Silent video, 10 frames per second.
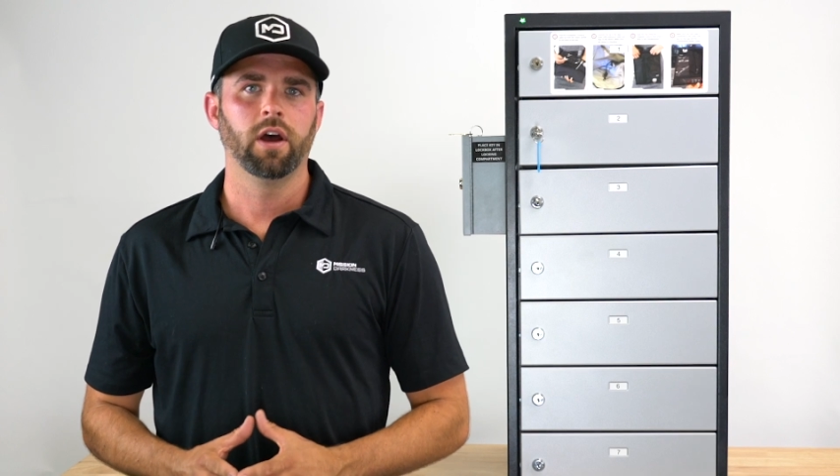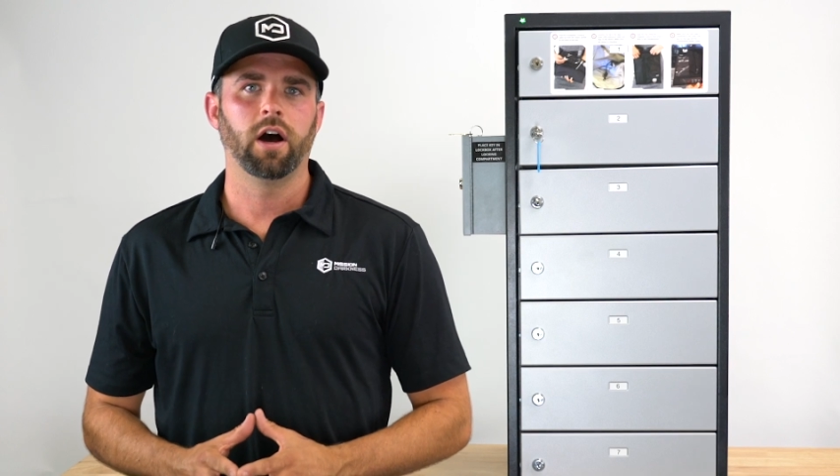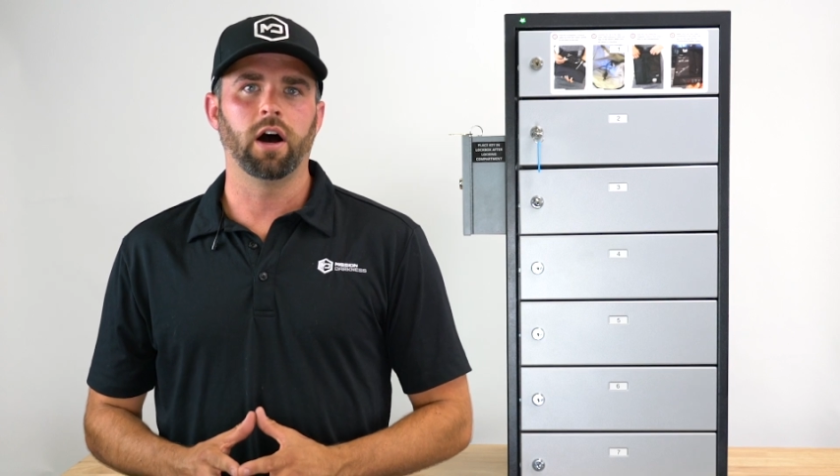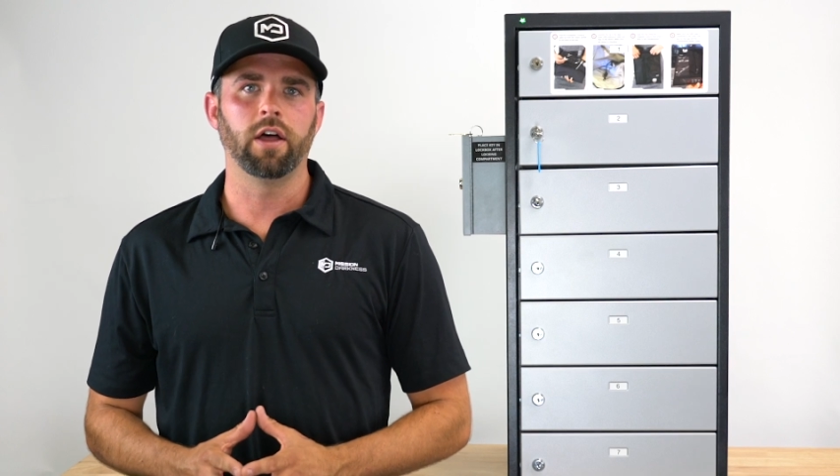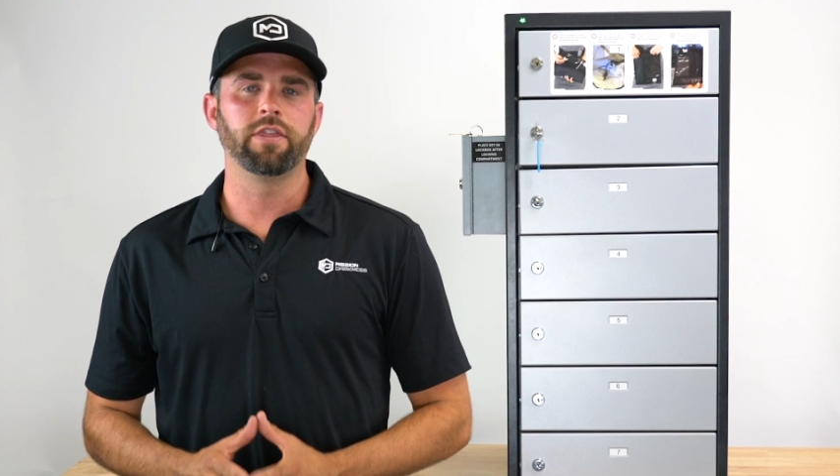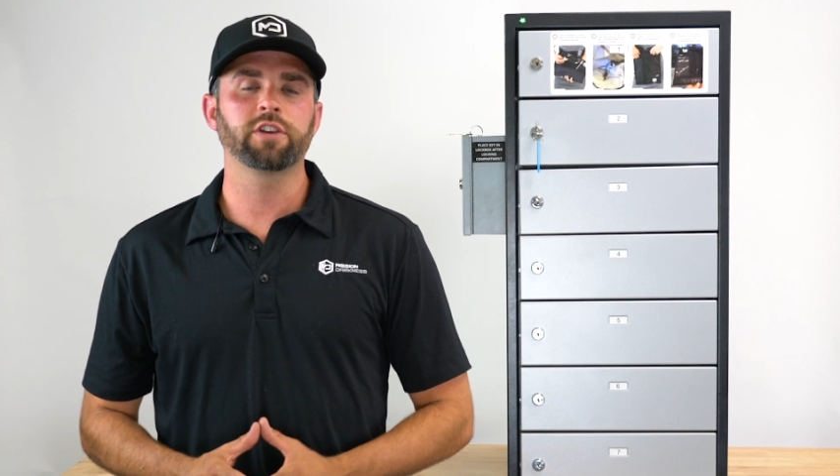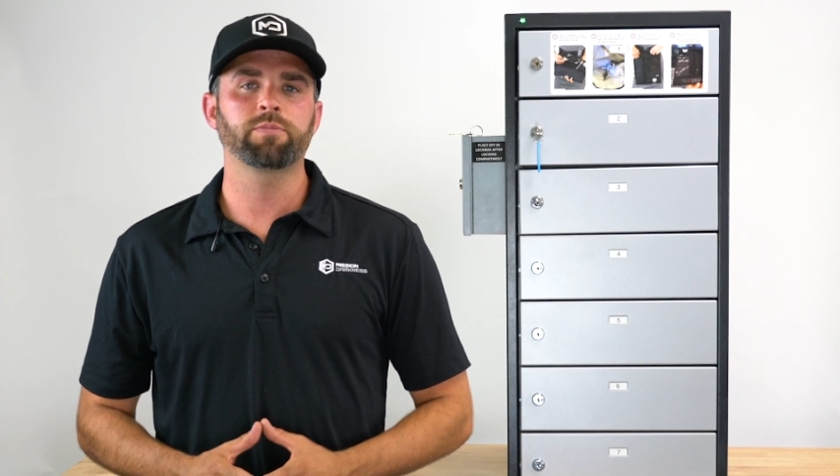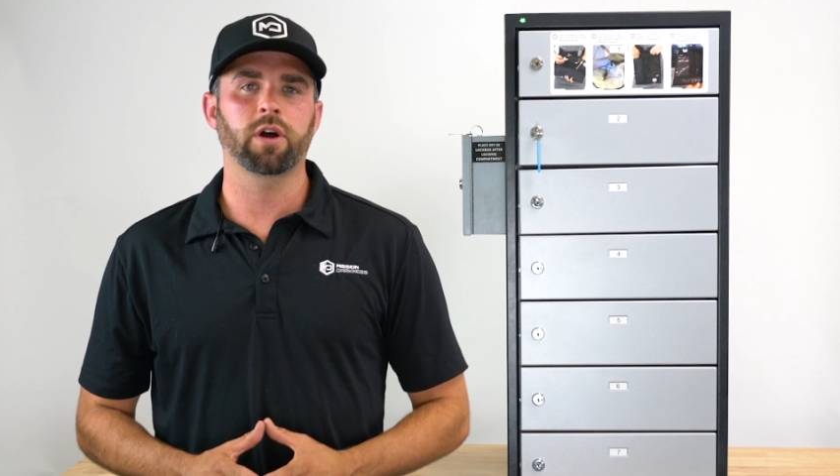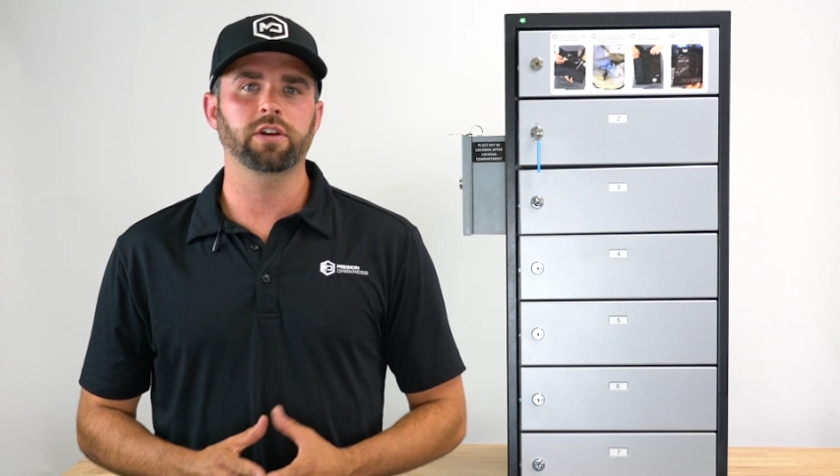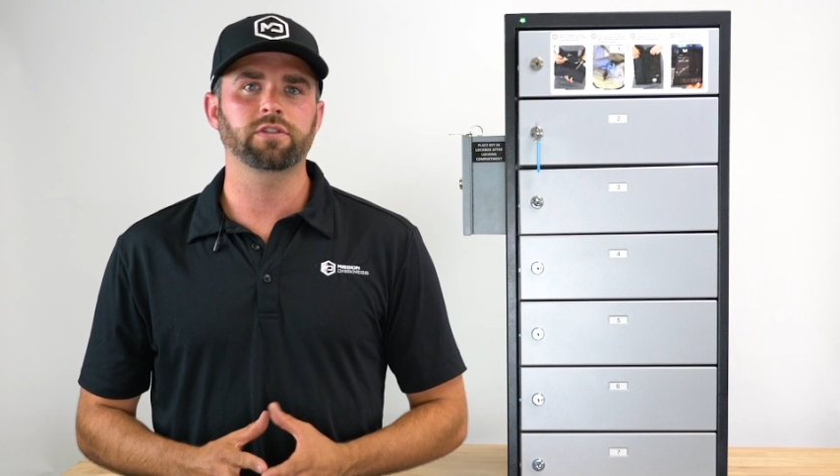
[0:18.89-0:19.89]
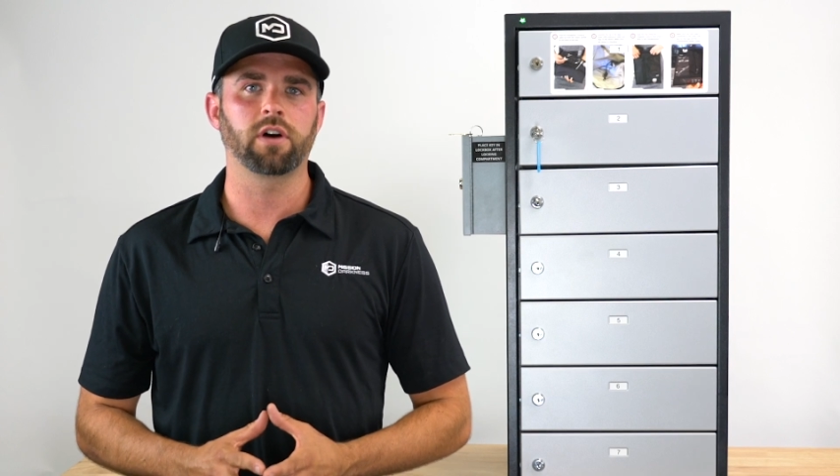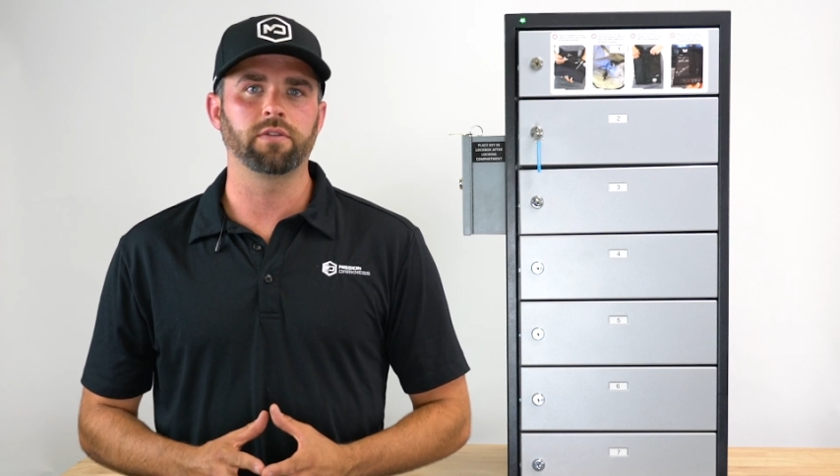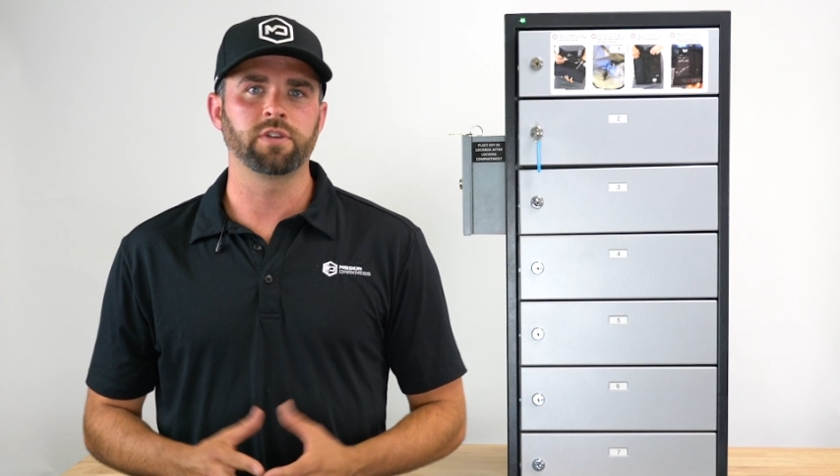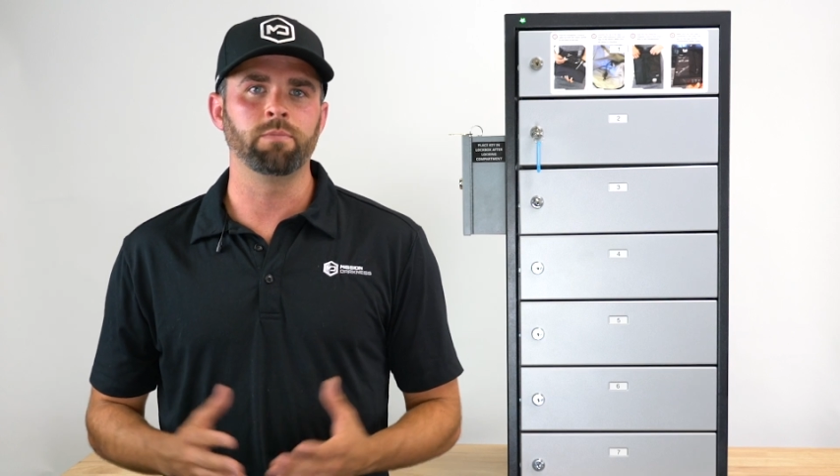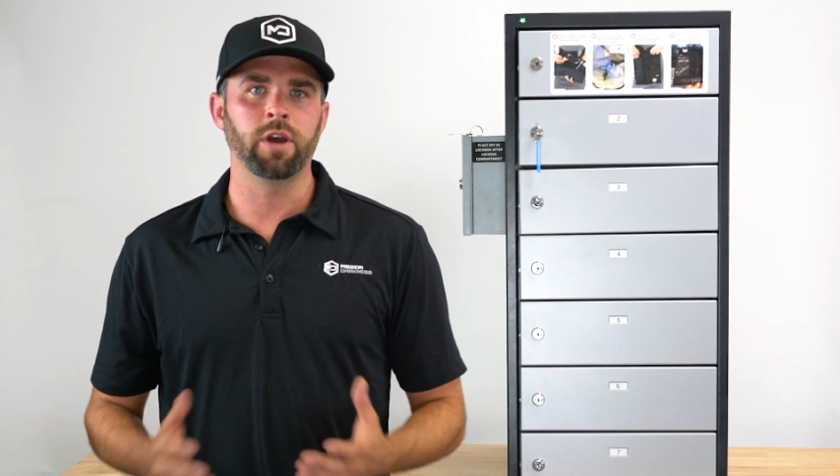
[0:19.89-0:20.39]
Uh, this product
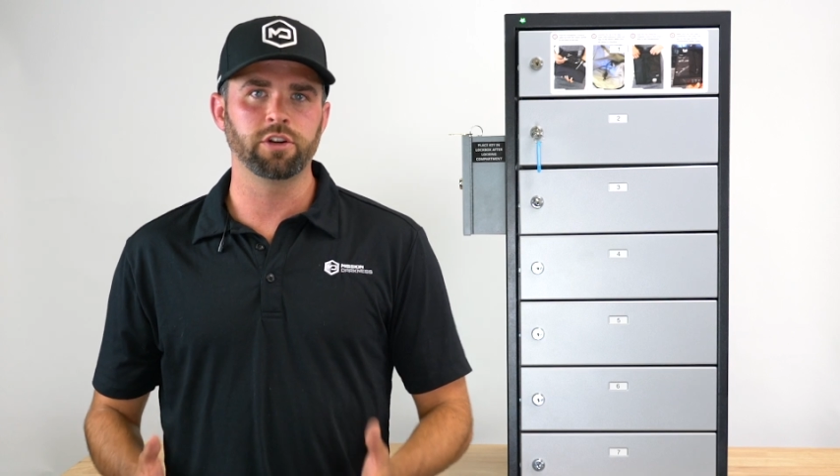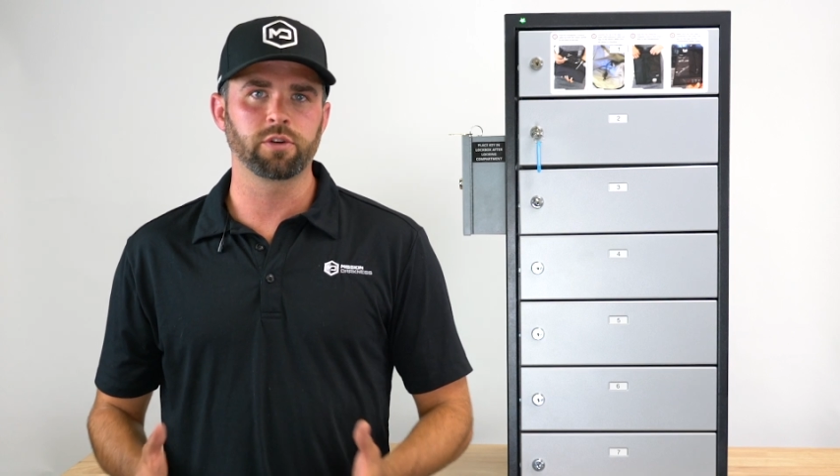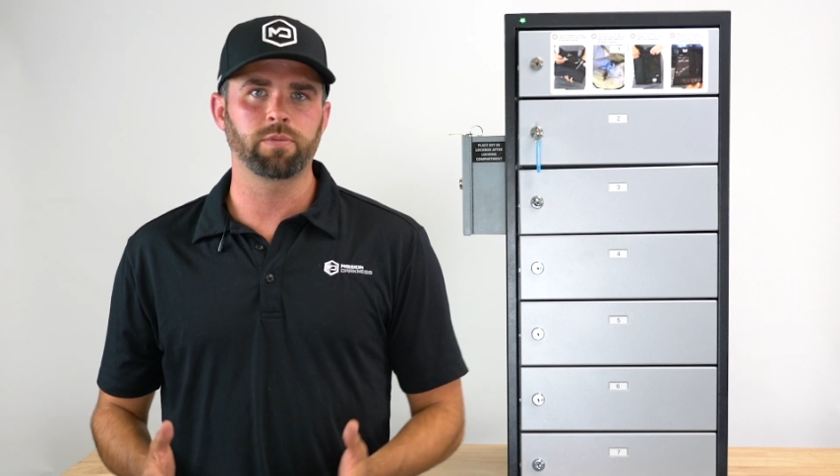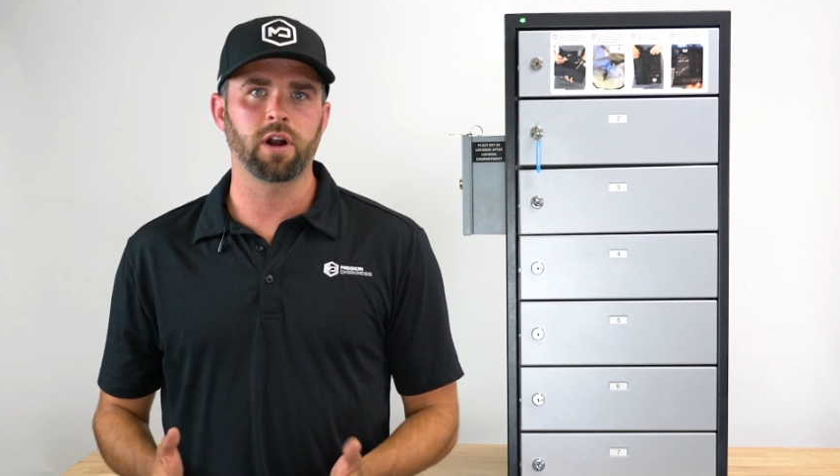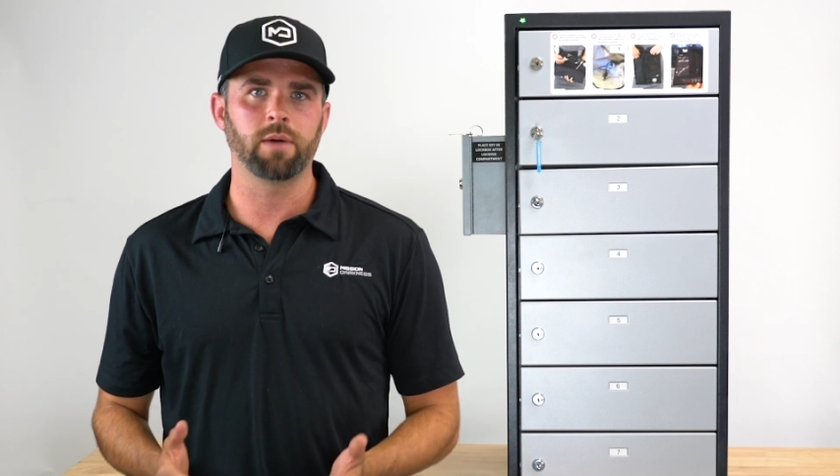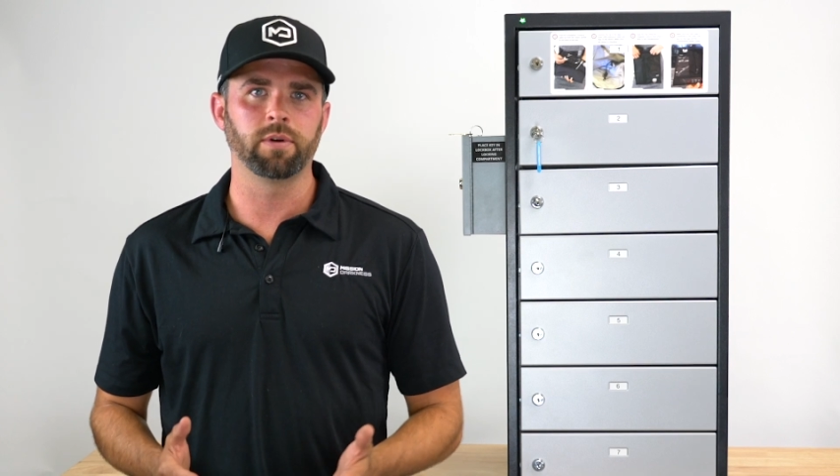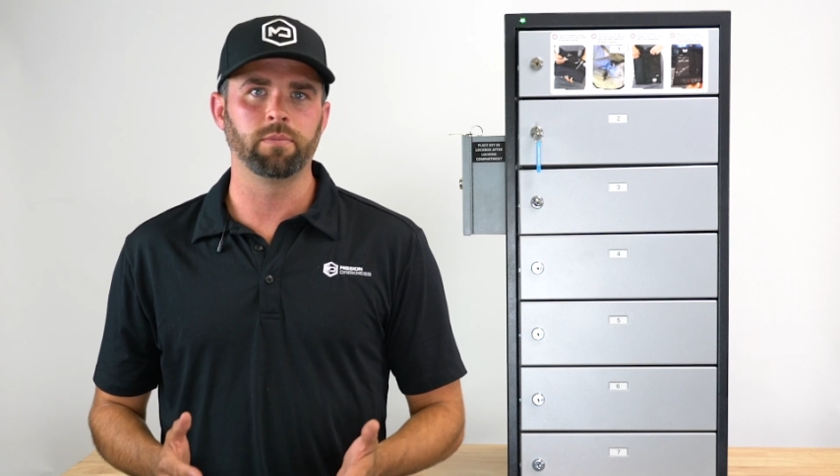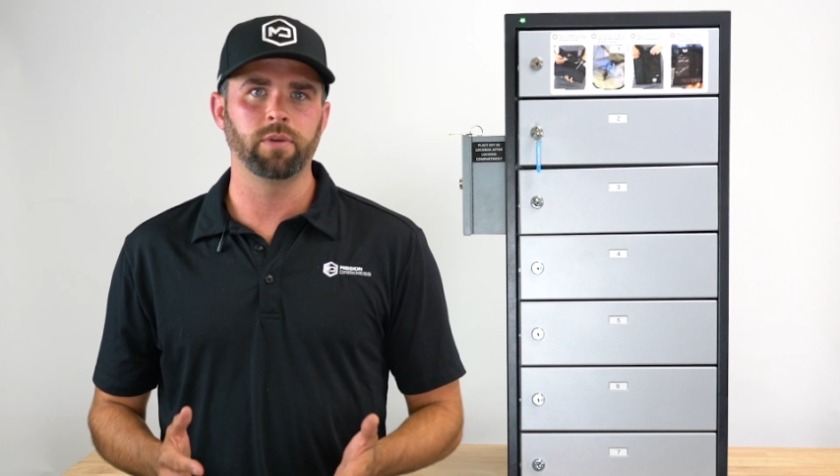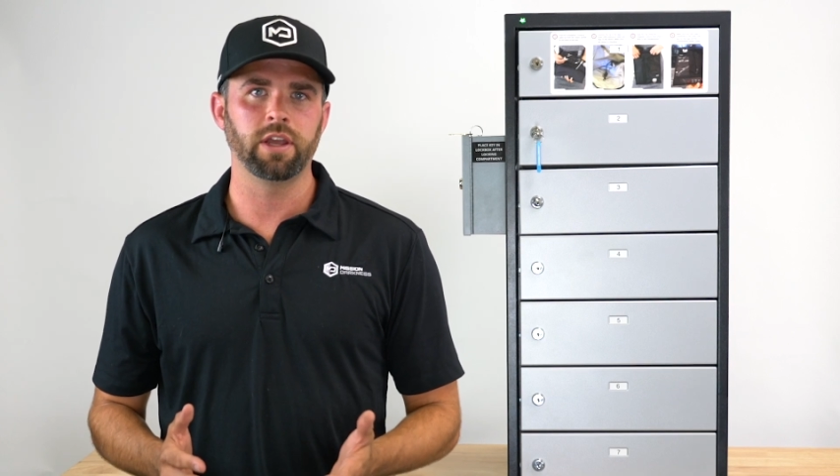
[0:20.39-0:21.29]
solves a major problem